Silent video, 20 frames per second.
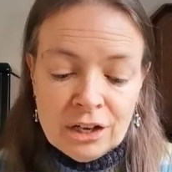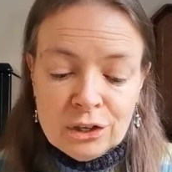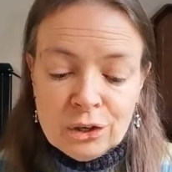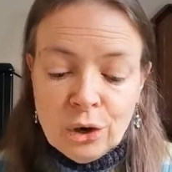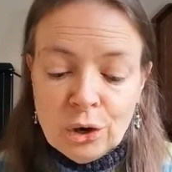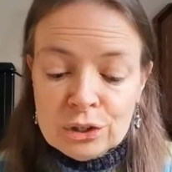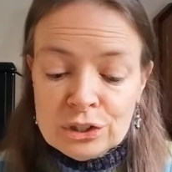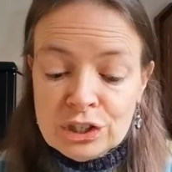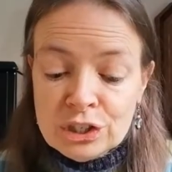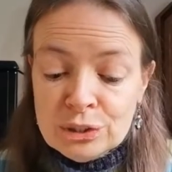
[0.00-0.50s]

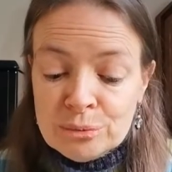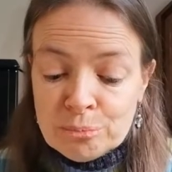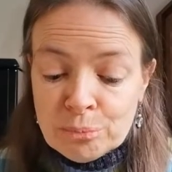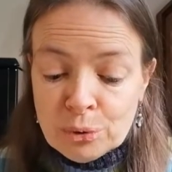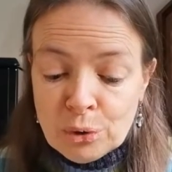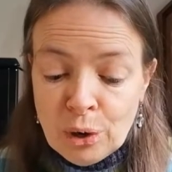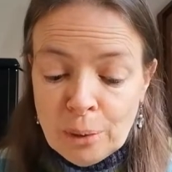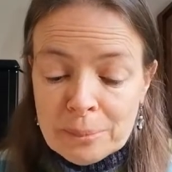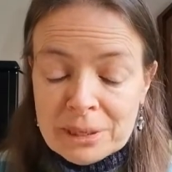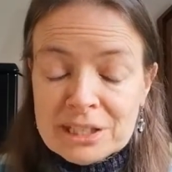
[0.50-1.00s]
God had
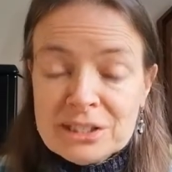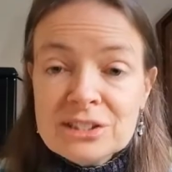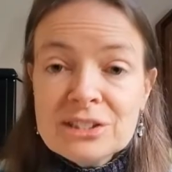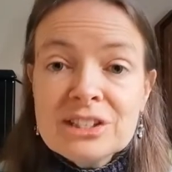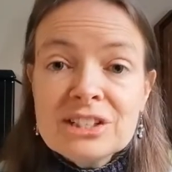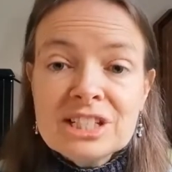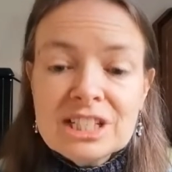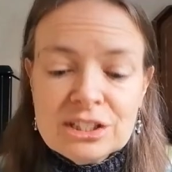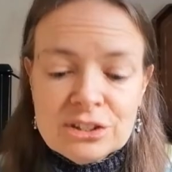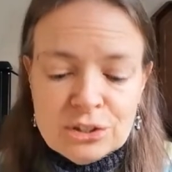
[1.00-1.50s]
promised
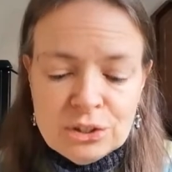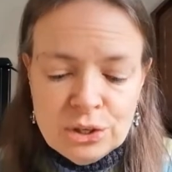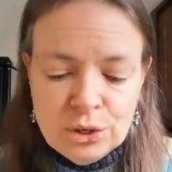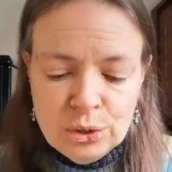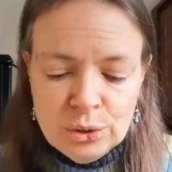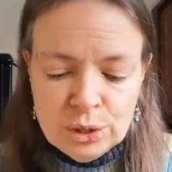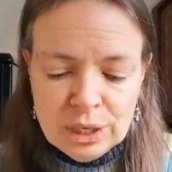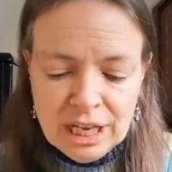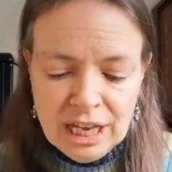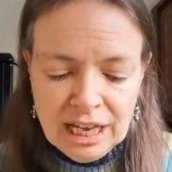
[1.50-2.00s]
that his
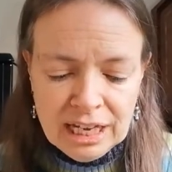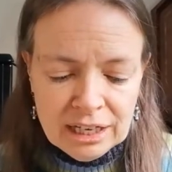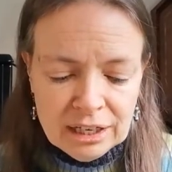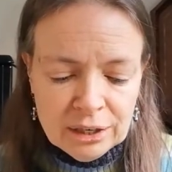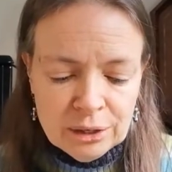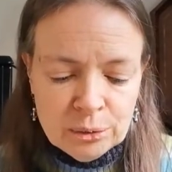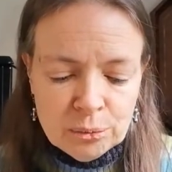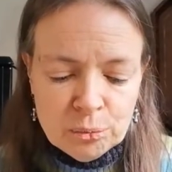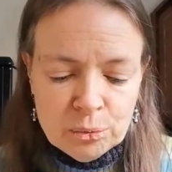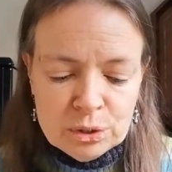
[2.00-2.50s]
new
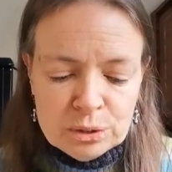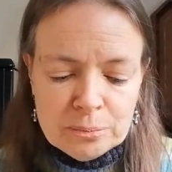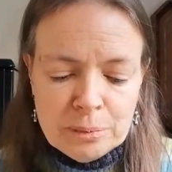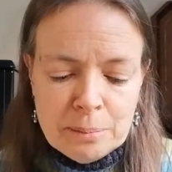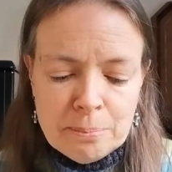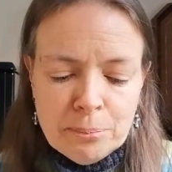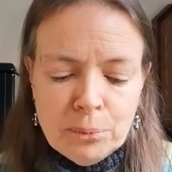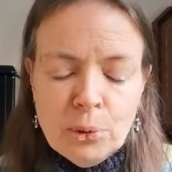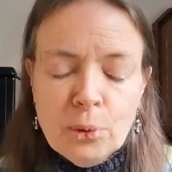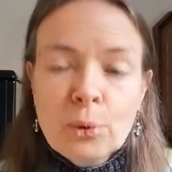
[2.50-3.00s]
king would be
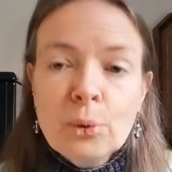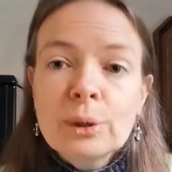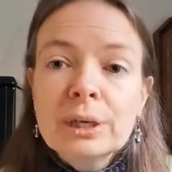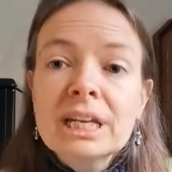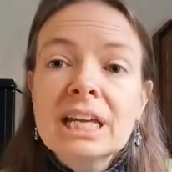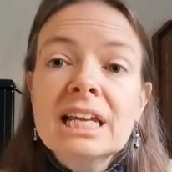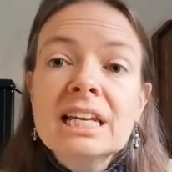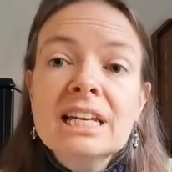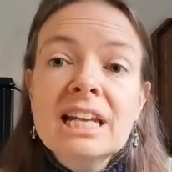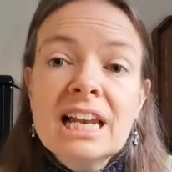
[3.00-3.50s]

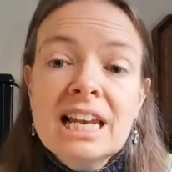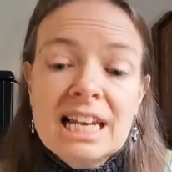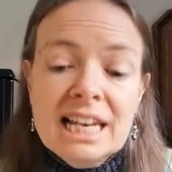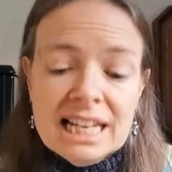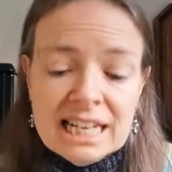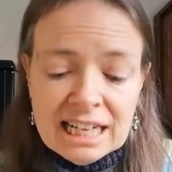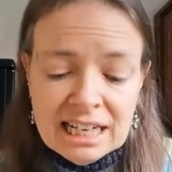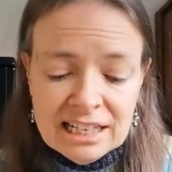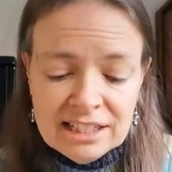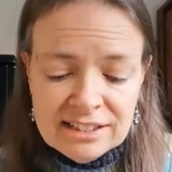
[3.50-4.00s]
born in a
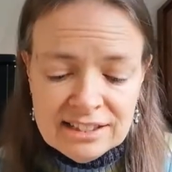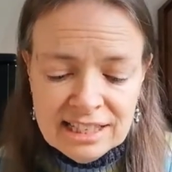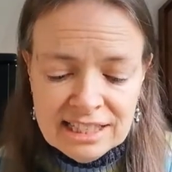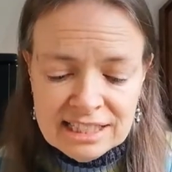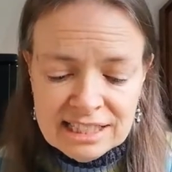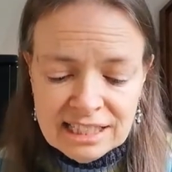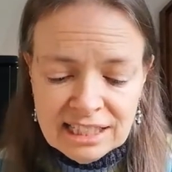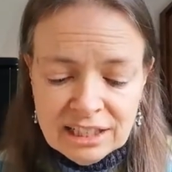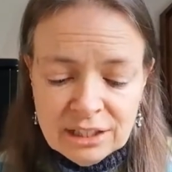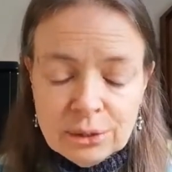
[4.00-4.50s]
little
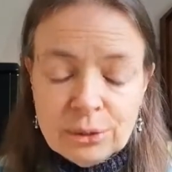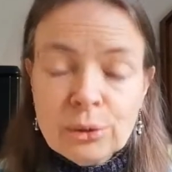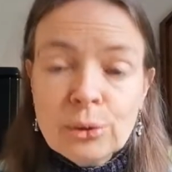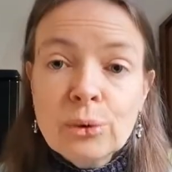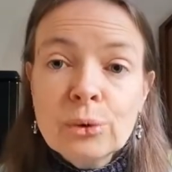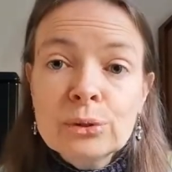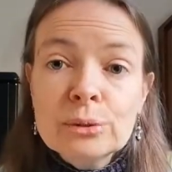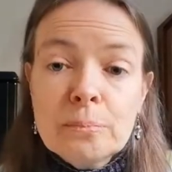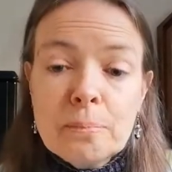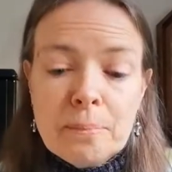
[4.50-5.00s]
city called